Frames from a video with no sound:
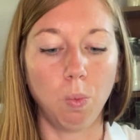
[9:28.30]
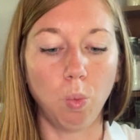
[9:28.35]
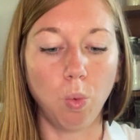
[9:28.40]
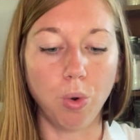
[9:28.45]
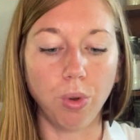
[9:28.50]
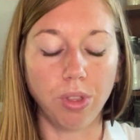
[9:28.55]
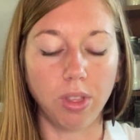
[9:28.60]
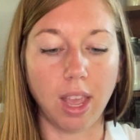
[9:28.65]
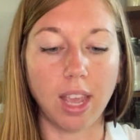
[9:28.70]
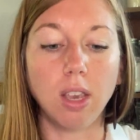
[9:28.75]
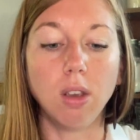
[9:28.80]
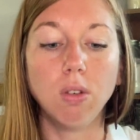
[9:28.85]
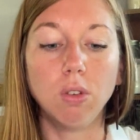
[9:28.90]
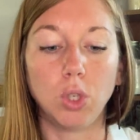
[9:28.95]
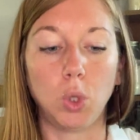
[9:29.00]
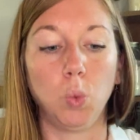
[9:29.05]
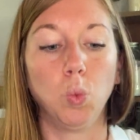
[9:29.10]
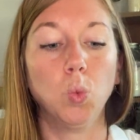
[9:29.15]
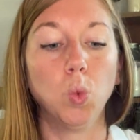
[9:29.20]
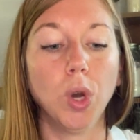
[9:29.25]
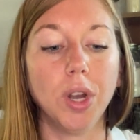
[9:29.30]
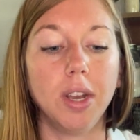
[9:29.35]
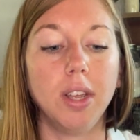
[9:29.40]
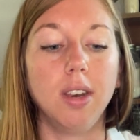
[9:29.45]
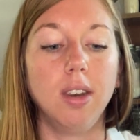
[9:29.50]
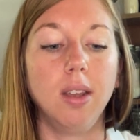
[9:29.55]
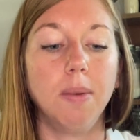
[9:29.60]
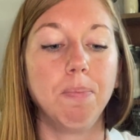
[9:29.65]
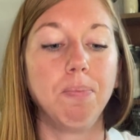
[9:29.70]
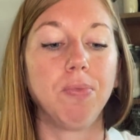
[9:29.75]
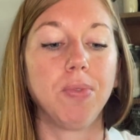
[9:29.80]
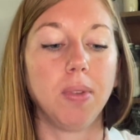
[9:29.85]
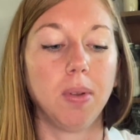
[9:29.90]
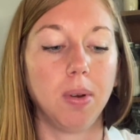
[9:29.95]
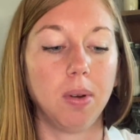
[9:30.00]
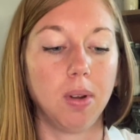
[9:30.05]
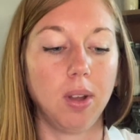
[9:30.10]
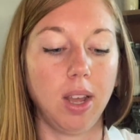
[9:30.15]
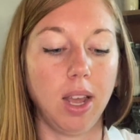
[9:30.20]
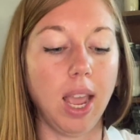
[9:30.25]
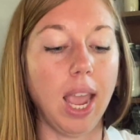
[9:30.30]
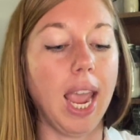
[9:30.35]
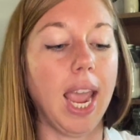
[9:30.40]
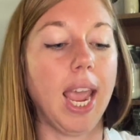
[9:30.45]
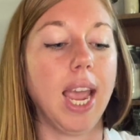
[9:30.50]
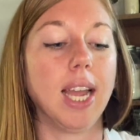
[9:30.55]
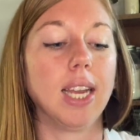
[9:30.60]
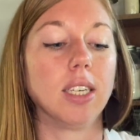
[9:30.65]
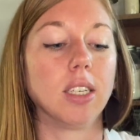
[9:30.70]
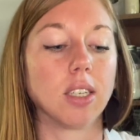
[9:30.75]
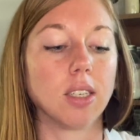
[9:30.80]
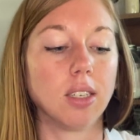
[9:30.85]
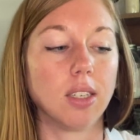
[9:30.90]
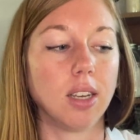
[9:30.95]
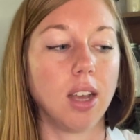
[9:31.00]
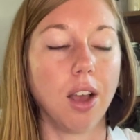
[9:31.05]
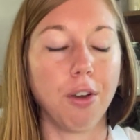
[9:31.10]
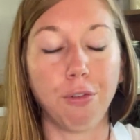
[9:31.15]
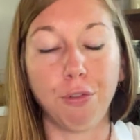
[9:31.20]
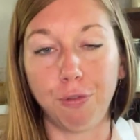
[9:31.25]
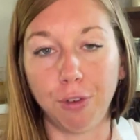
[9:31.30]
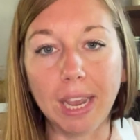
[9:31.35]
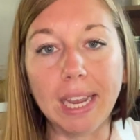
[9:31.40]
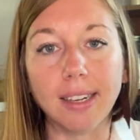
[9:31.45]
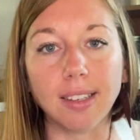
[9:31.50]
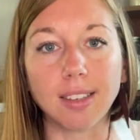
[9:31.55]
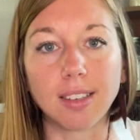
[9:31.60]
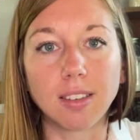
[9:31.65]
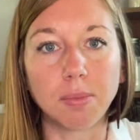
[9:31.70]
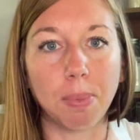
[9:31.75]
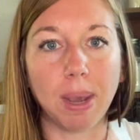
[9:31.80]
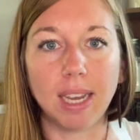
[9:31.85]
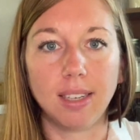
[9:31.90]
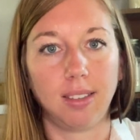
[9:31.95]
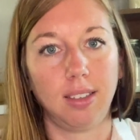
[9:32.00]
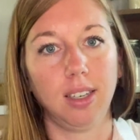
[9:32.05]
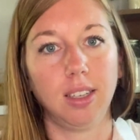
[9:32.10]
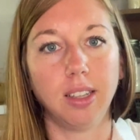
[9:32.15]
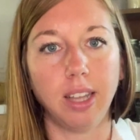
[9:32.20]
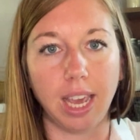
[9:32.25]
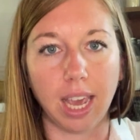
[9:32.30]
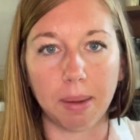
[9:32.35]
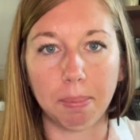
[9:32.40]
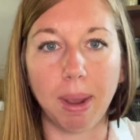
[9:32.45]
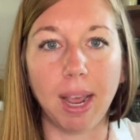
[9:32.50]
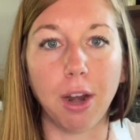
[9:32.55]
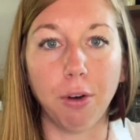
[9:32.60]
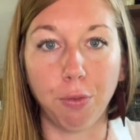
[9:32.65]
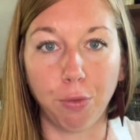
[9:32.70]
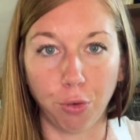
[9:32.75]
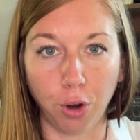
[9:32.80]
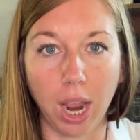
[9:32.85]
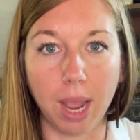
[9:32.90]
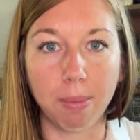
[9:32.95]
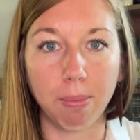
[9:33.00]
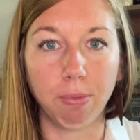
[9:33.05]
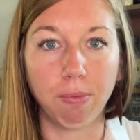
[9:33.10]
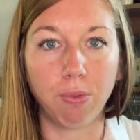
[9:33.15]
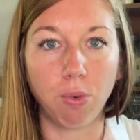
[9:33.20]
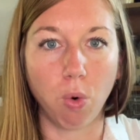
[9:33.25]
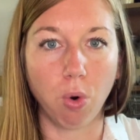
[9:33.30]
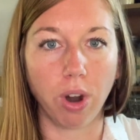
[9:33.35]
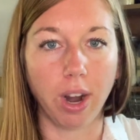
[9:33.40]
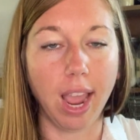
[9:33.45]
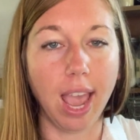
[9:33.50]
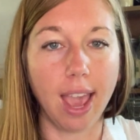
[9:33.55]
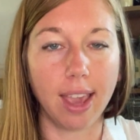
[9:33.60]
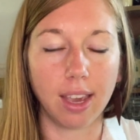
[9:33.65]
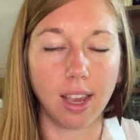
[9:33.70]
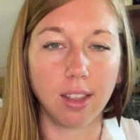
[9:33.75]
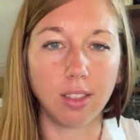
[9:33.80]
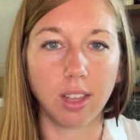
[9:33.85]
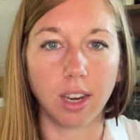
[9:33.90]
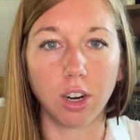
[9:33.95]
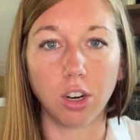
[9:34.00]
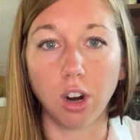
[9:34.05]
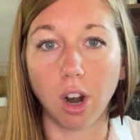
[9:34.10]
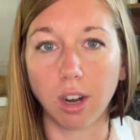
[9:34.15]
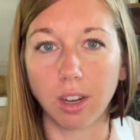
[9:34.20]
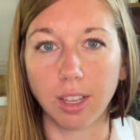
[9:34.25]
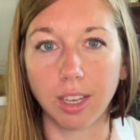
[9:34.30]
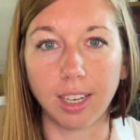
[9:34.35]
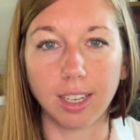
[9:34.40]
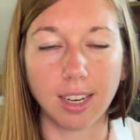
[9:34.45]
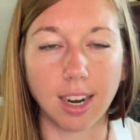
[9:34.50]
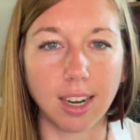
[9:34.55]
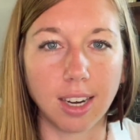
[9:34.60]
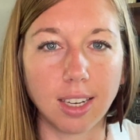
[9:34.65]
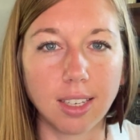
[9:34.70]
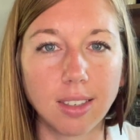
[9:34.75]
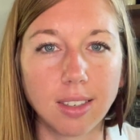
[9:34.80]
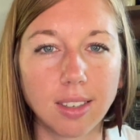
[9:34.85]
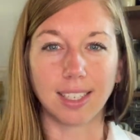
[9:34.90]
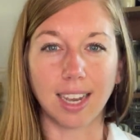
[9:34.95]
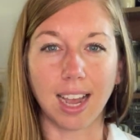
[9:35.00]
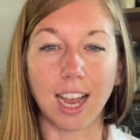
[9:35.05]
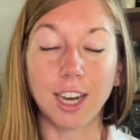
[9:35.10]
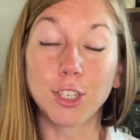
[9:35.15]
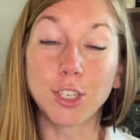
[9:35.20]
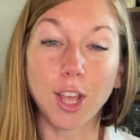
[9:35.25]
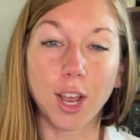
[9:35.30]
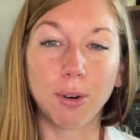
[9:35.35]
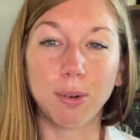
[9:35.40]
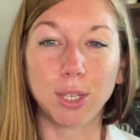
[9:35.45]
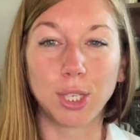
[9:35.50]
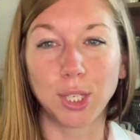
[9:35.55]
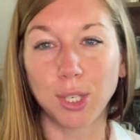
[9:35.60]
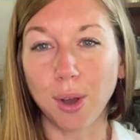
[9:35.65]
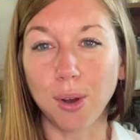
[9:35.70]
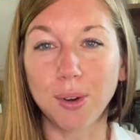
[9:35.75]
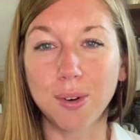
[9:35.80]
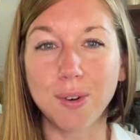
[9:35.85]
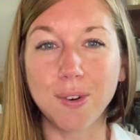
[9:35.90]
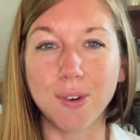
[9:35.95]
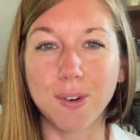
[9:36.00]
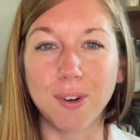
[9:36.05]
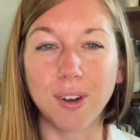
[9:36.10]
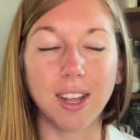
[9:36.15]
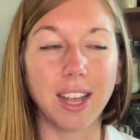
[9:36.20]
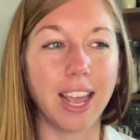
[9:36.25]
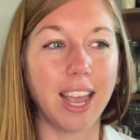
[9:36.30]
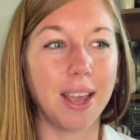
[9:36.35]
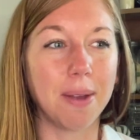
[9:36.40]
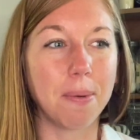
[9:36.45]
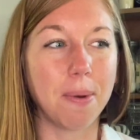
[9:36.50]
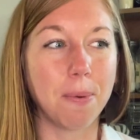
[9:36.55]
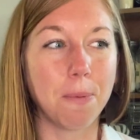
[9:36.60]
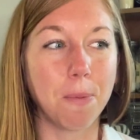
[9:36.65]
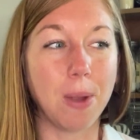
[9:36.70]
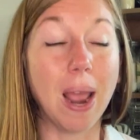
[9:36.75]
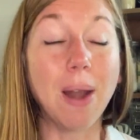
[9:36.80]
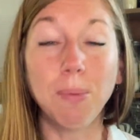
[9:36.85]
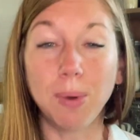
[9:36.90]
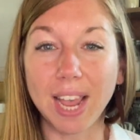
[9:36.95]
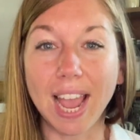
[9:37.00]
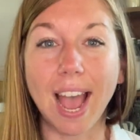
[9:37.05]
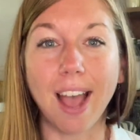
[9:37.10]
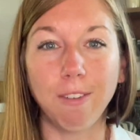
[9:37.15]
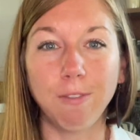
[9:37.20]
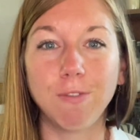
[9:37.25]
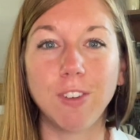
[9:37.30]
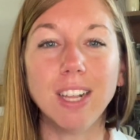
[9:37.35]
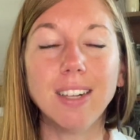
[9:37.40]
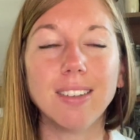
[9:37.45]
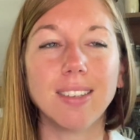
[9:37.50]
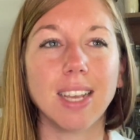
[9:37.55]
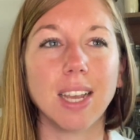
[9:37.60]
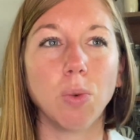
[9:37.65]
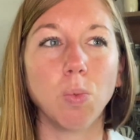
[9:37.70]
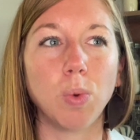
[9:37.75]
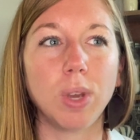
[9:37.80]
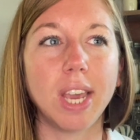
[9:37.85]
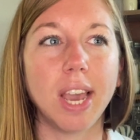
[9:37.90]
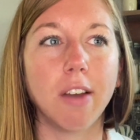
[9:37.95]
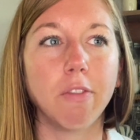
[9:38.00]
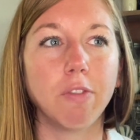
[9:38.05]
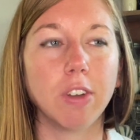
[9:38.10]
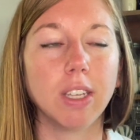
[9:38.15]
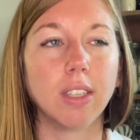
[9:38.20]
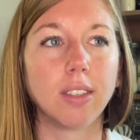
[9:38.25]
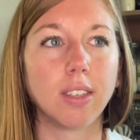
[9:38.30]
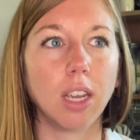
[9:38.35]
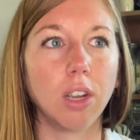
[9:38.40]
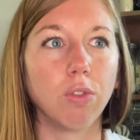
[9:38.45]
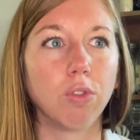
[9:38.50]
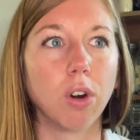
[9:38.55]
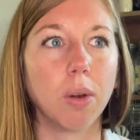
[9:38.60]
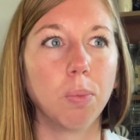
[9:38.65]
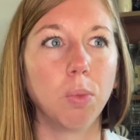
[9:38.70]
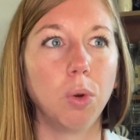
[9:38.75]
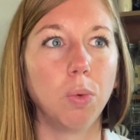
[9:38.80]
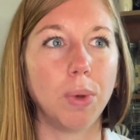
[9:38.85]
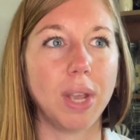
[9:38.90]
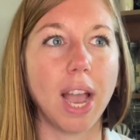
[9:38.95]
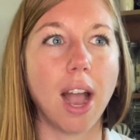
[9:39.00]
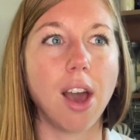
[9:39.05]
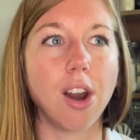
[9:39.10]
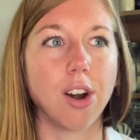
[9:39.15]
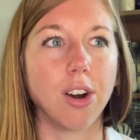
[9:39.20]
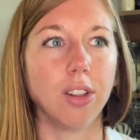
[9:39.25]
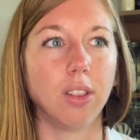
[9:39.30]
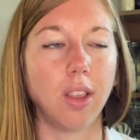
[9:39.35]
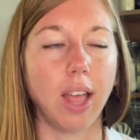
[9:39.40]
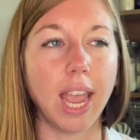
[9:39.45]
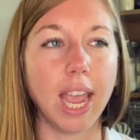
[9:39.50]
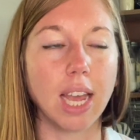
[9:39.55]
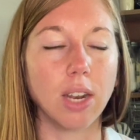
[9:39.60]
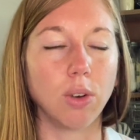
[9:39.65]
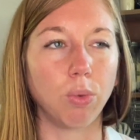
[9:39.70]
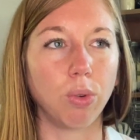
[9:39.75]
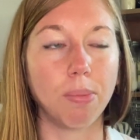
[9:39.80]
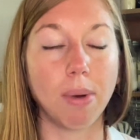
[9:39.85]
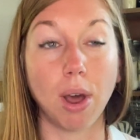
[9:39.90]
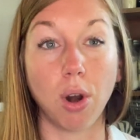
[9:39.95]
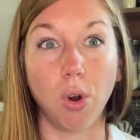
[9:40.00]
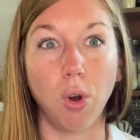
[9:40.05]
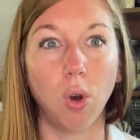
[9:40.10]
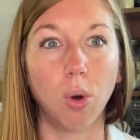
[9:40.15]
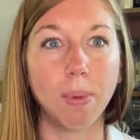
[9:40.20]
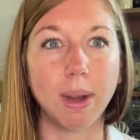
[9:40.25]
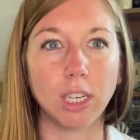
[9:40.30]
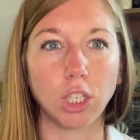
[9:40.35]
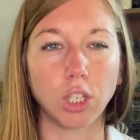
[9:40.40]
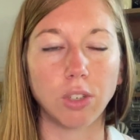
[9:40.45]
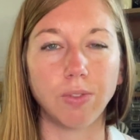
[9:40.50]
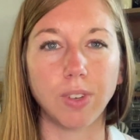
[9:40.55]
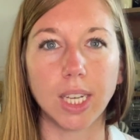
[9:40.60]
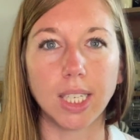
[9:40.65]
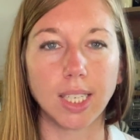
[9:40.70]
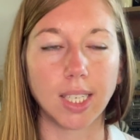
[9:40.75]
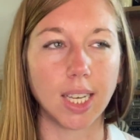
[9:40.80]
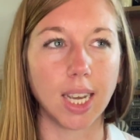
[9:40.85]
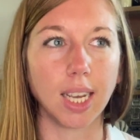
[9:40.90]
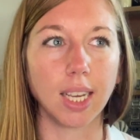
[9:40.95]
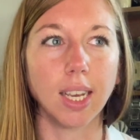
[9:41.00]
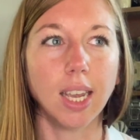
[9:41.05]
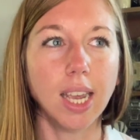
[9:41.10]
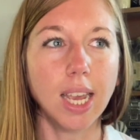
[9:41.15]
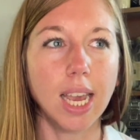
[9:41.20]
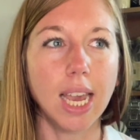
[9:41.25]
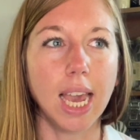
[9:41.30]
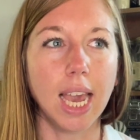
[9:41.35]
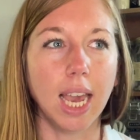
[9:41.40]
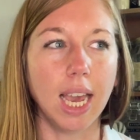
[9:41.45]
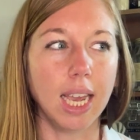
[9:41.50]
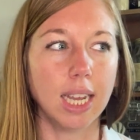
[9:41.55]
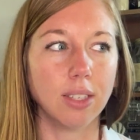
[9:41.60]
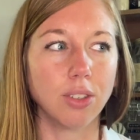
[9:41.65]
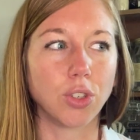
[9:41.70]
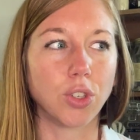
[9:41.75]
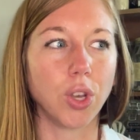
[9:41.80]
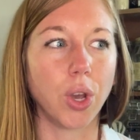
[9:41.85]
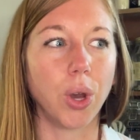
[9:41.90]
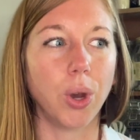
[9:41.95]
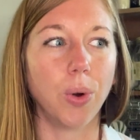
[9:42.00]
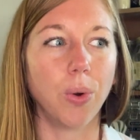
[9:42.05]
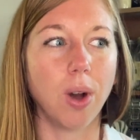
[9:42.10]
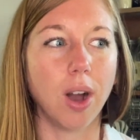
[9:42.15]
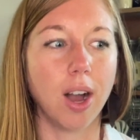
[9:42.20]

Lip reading: They used wood and a fence basically and made a frame for hanging their garlic and onions. I just thought it was so cool. And we have fencing. We have fencing from when we had our land. We bought a whole bunch of fencing. And so,